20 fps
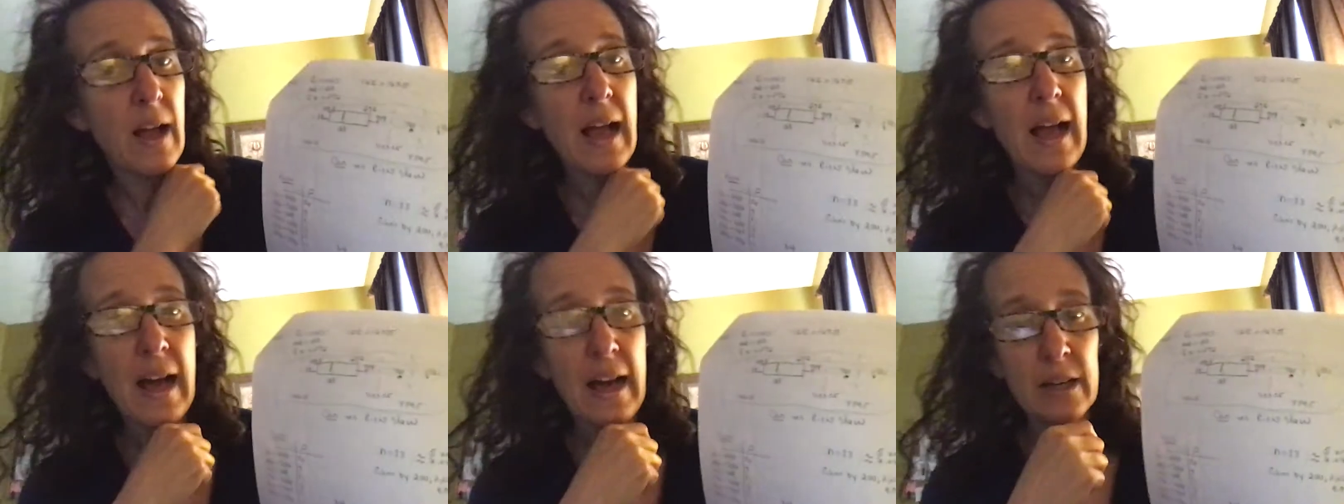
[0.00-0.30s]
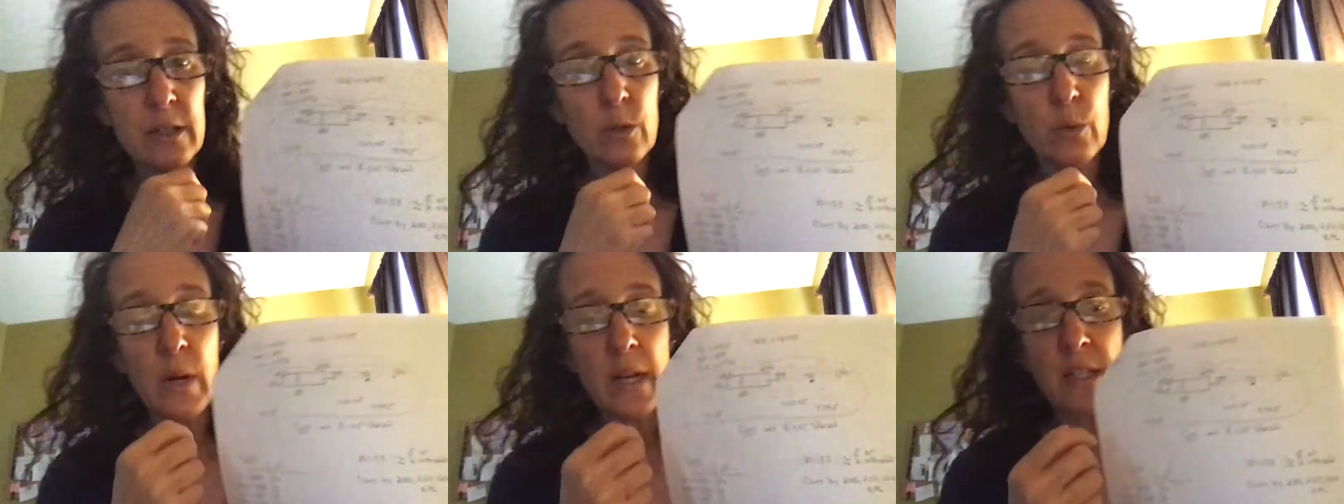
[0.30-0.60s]
How
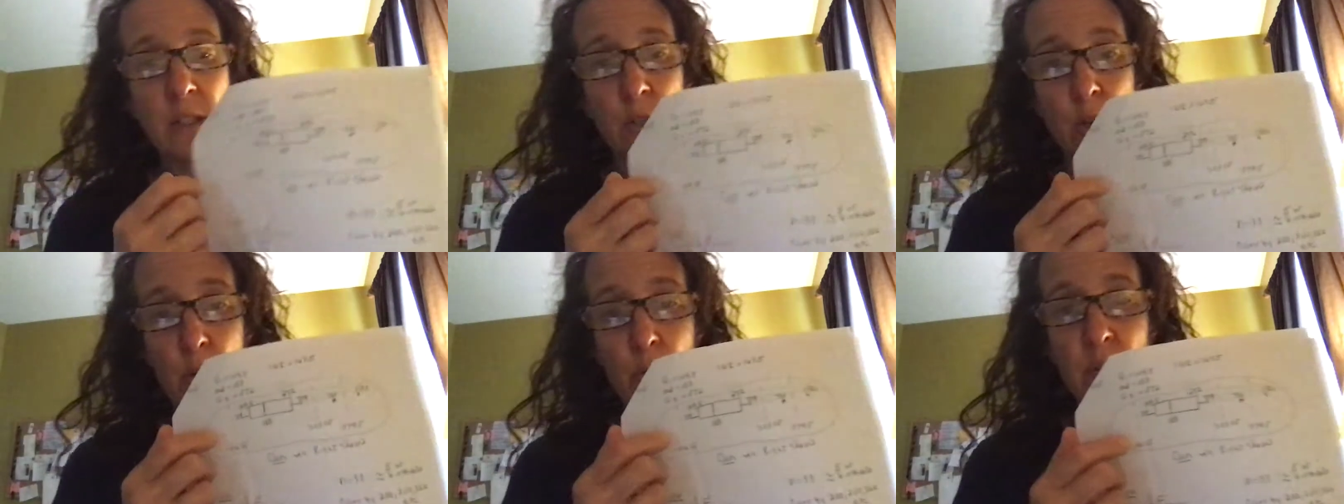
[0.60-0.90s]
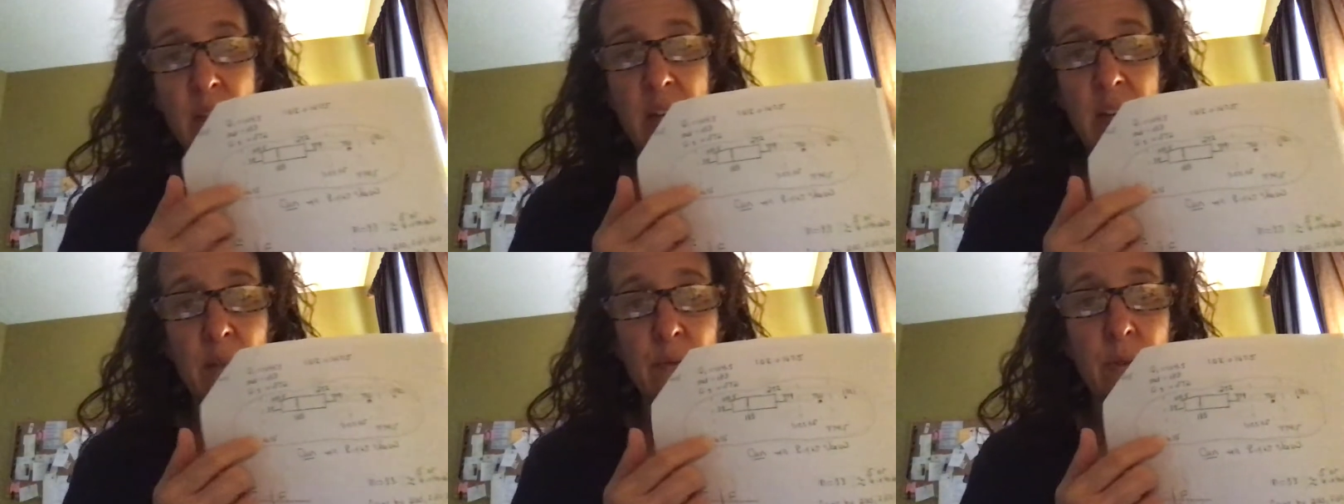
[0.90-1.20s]
do I know
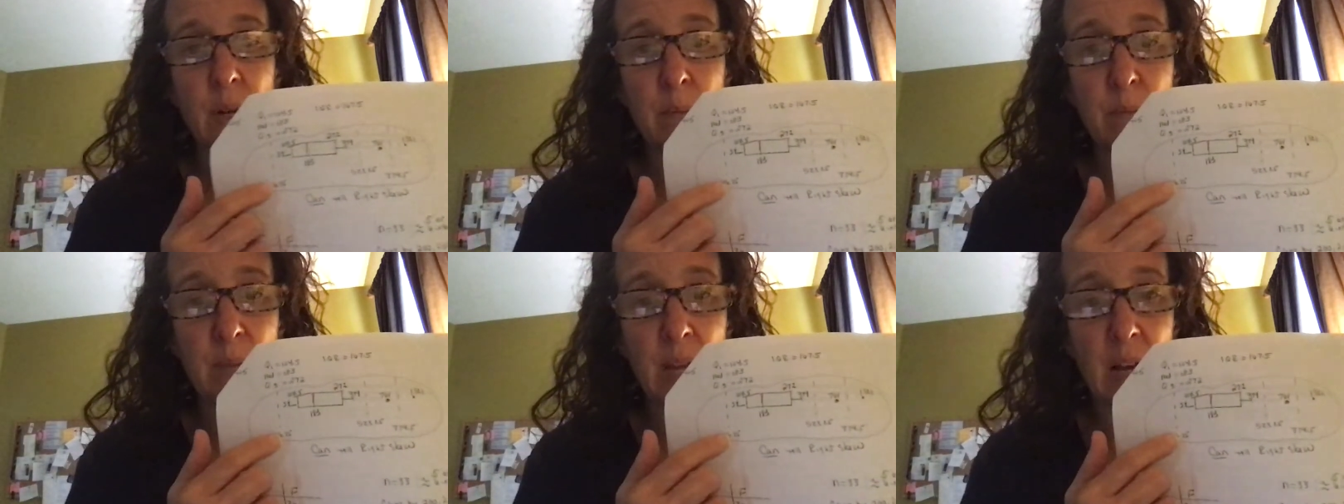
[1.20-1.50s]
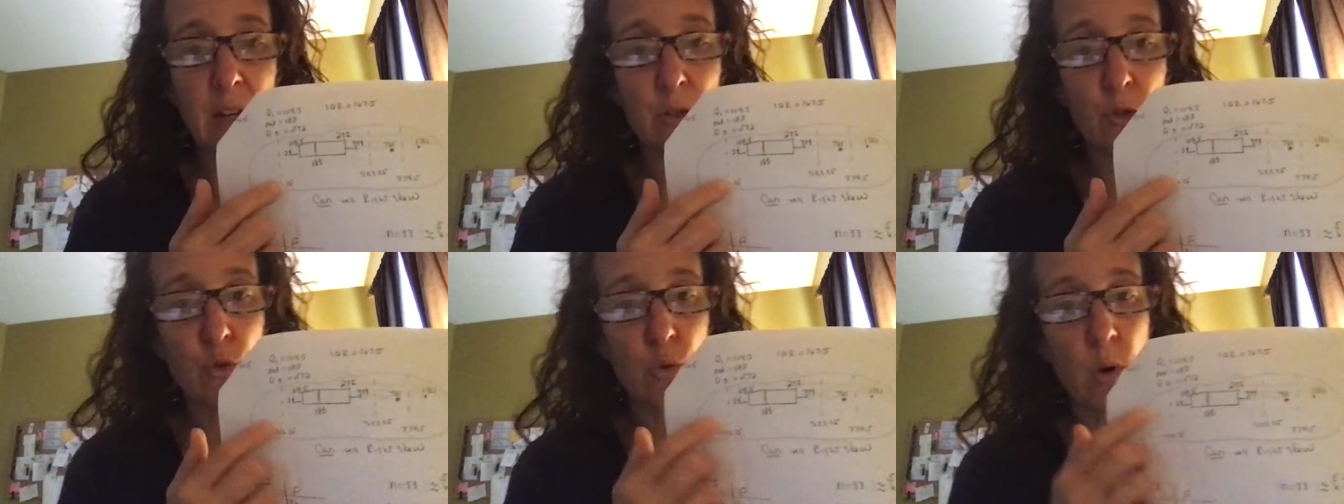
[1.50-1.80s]
that if I'm
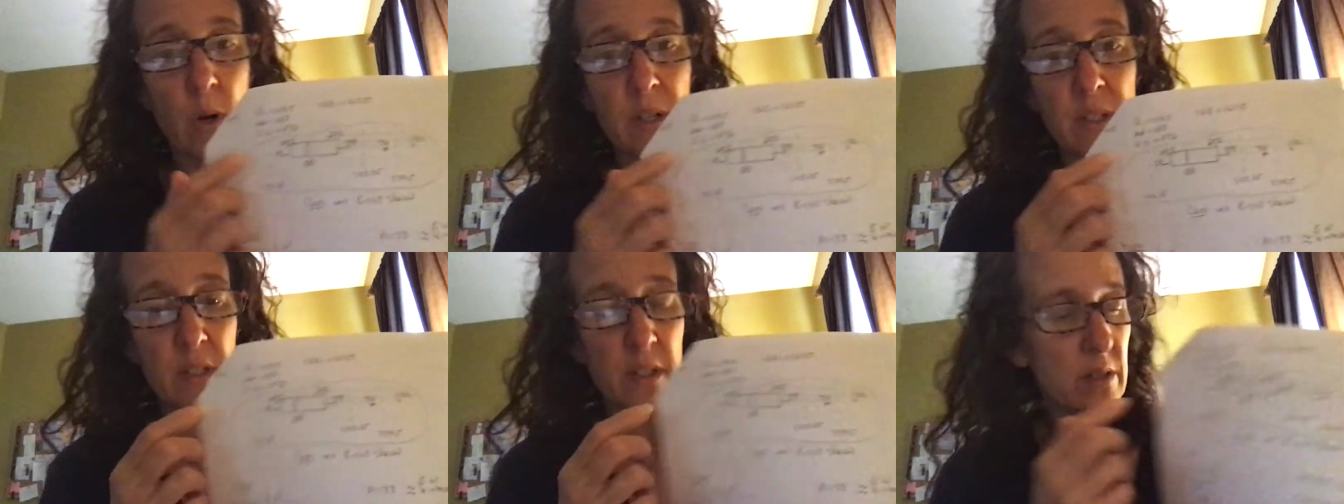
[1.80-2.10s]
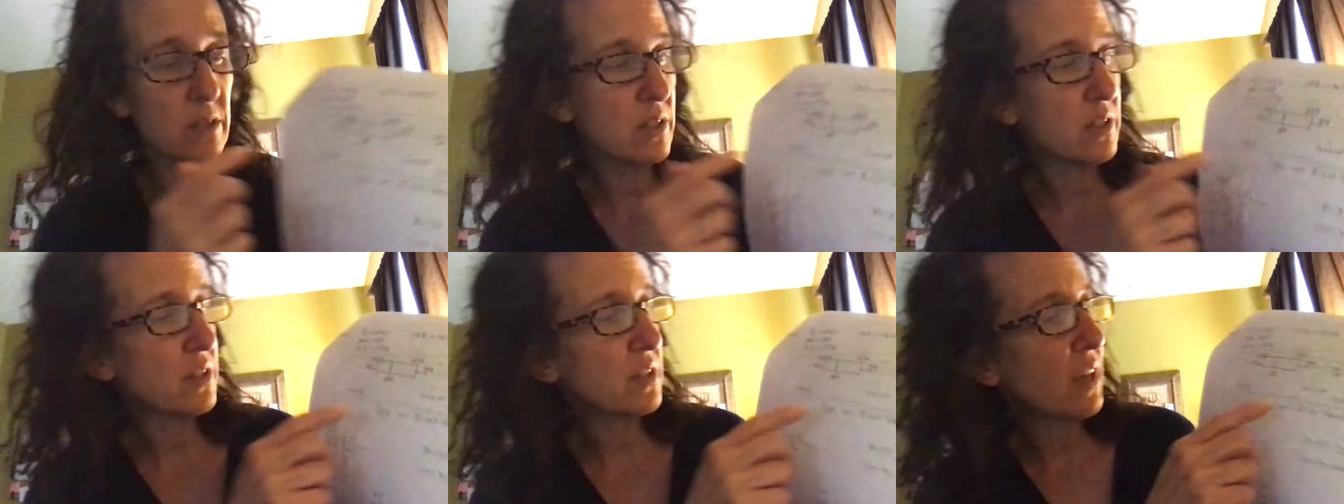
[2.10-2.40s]
not drawing it
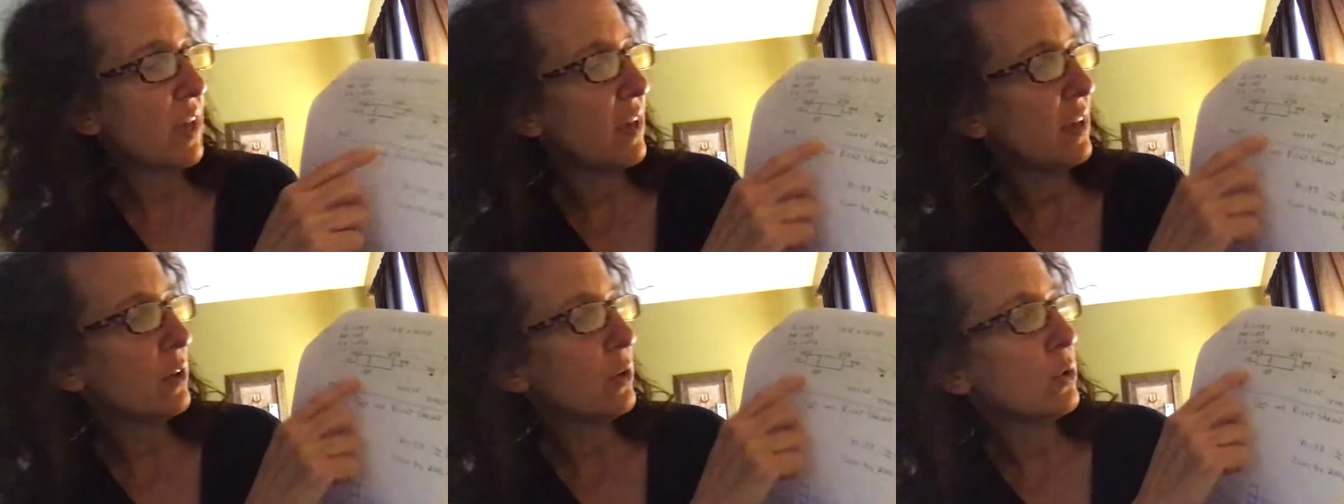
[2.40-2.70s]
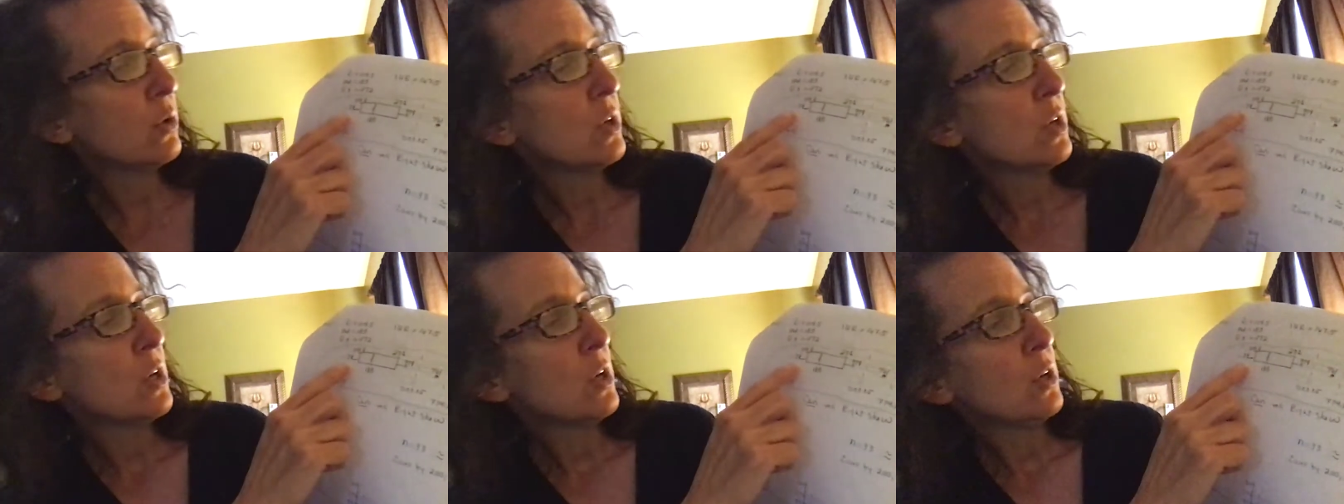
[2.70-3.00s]
to
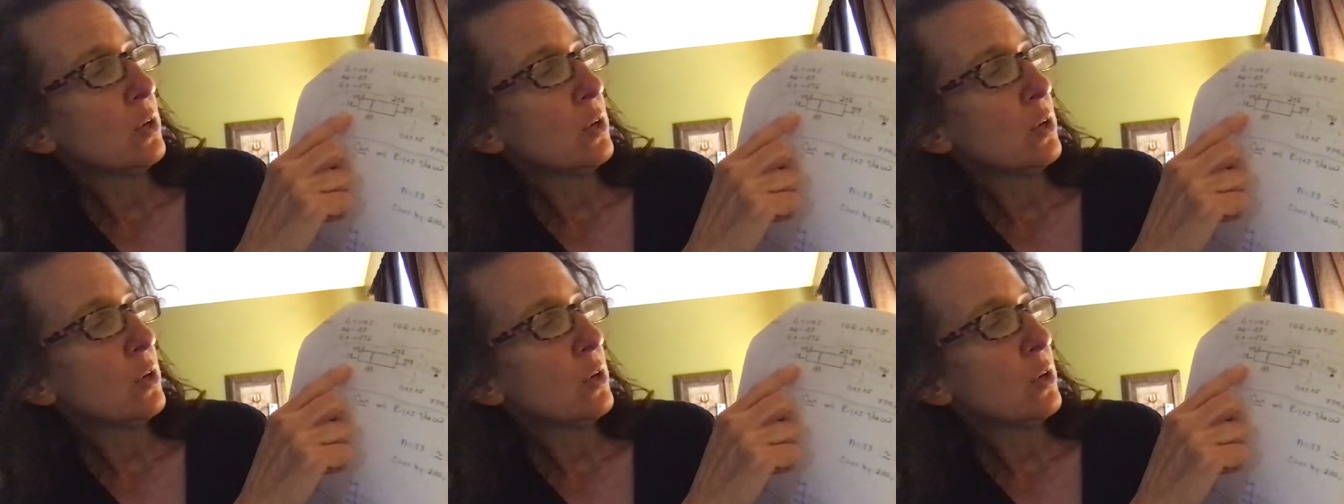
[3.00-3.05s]
scale?